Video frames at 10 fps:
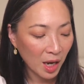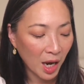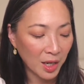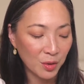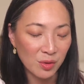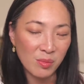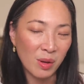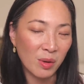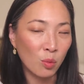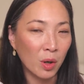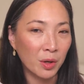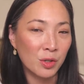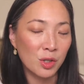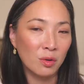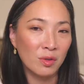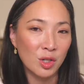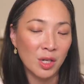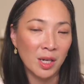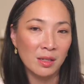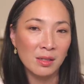I use maybe one or two of the
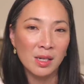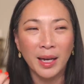shades,